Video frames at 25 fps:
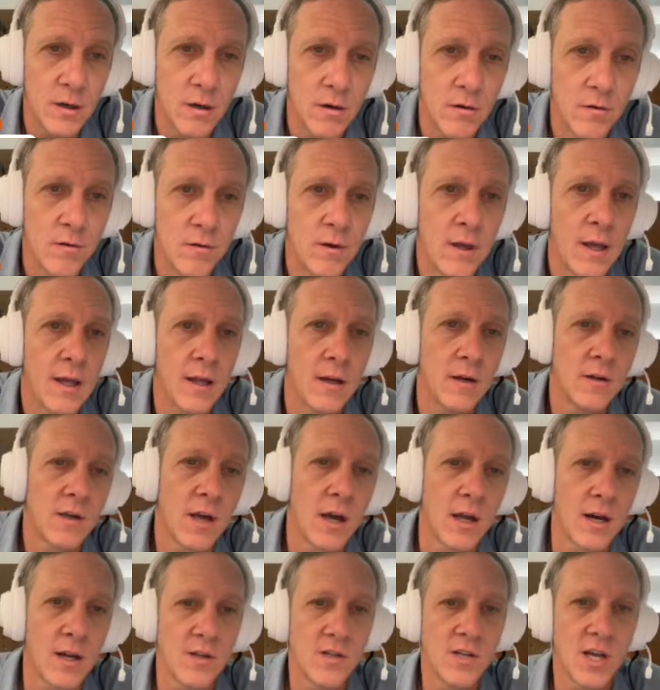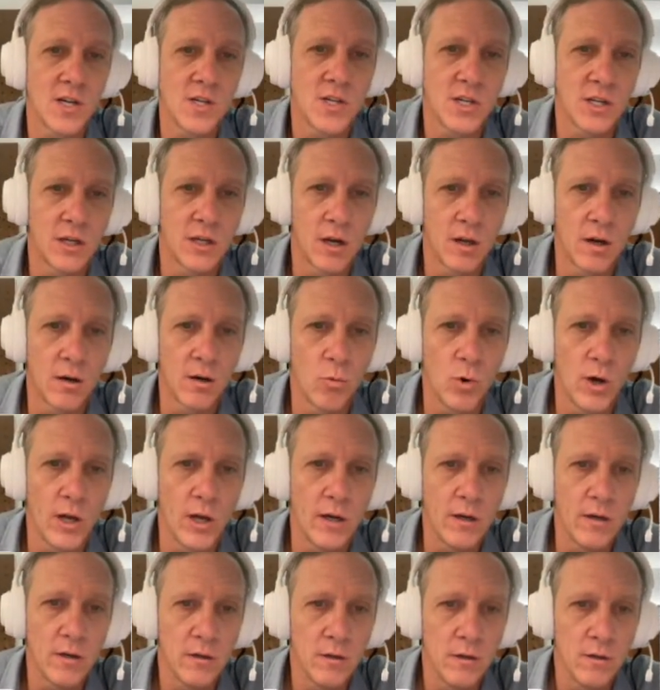and kind of touching on what
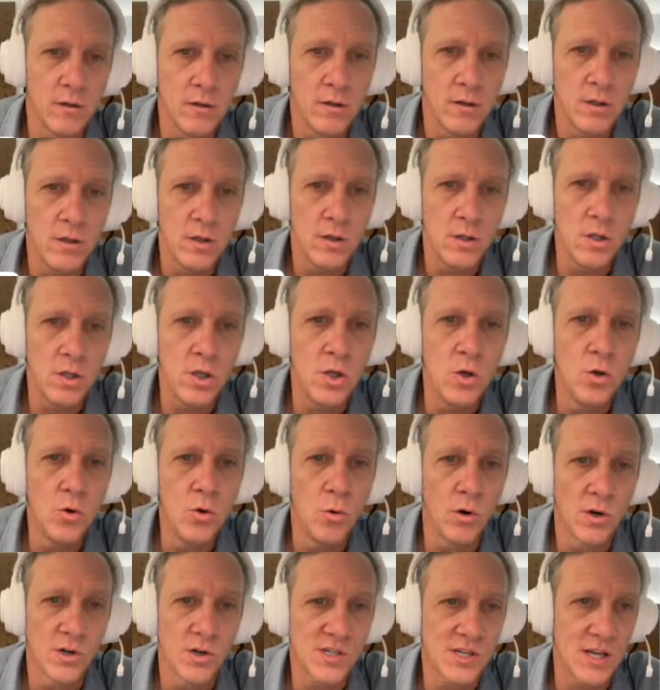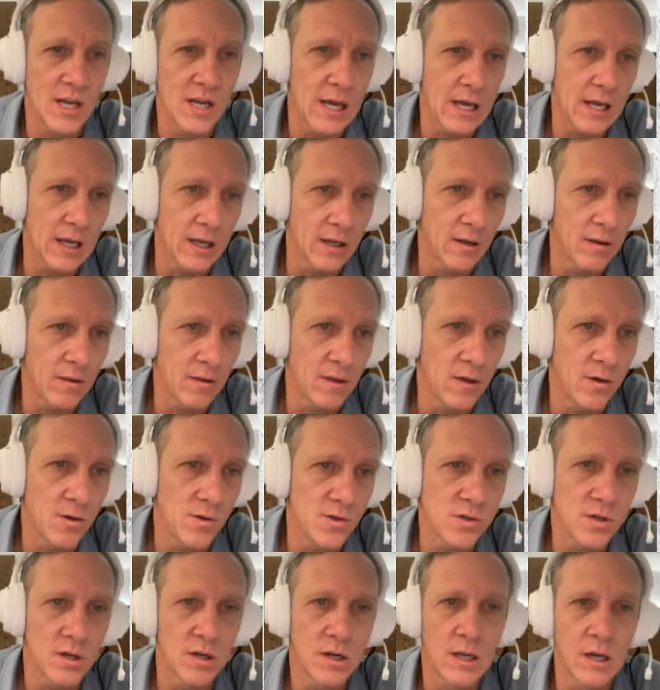you were saying, the
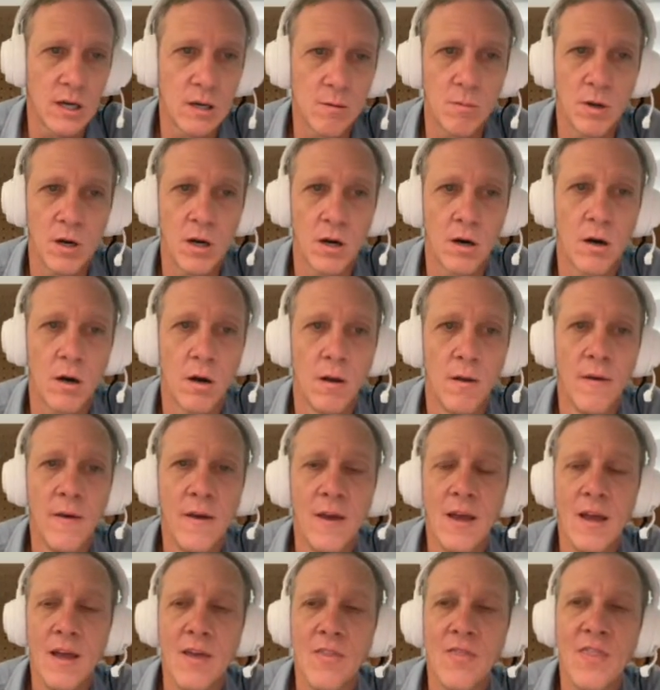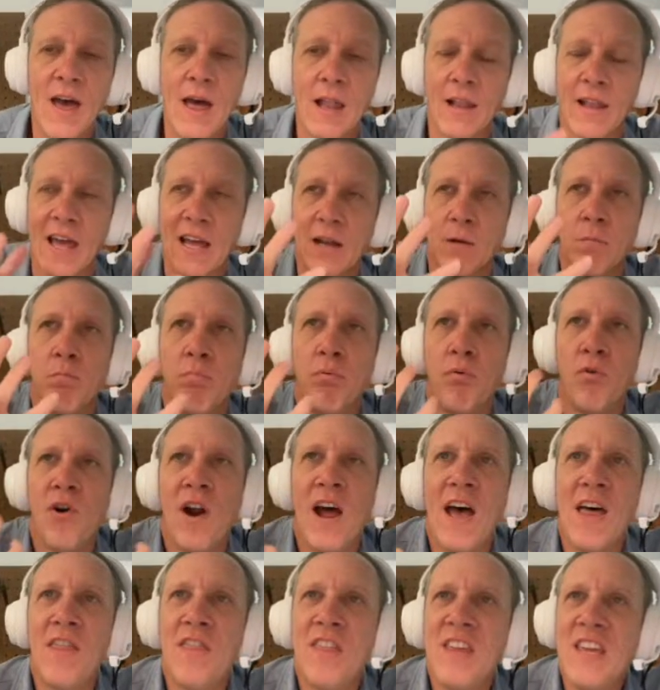Ozone Nightmare, that like
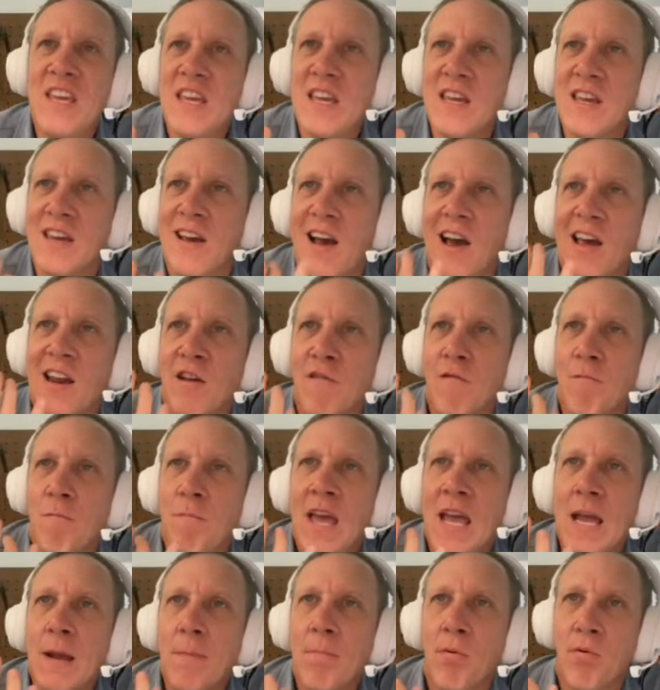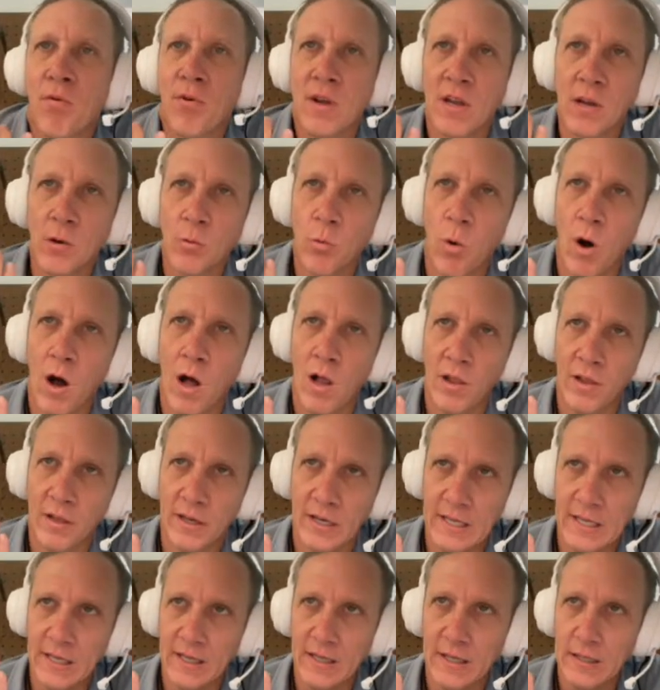breathy kind of papery
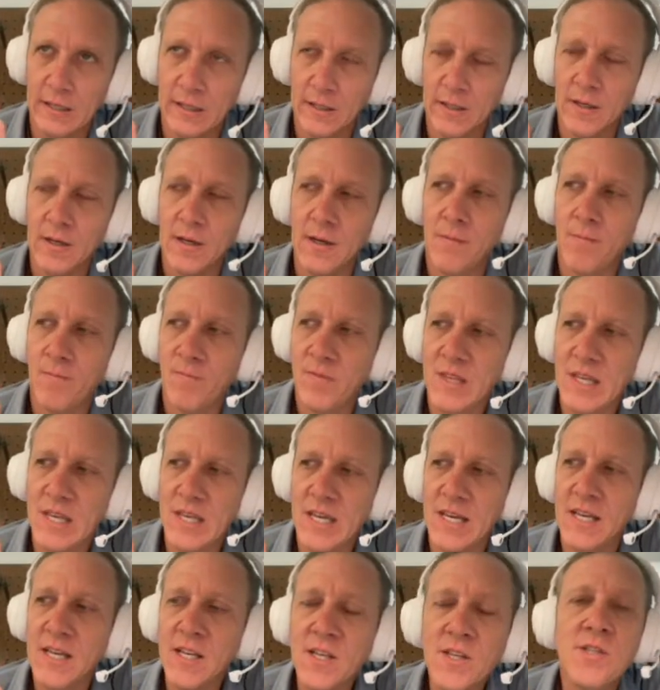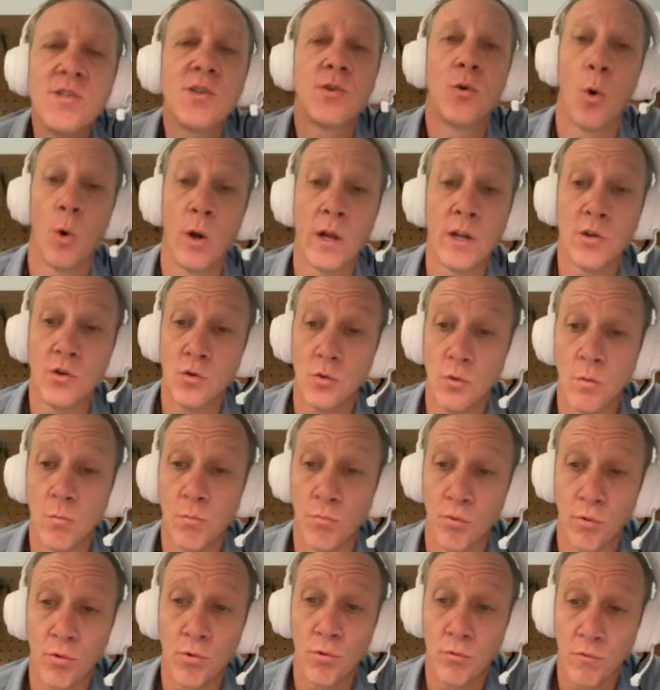quality is going to
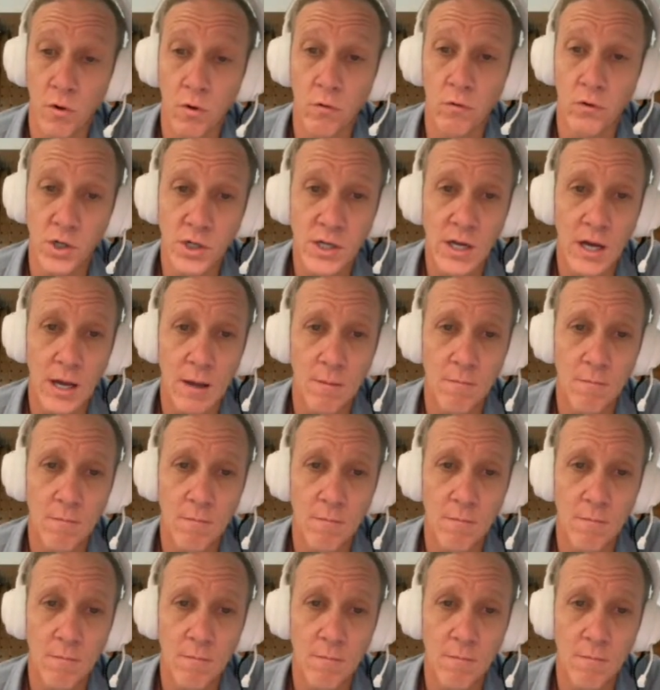improve over time.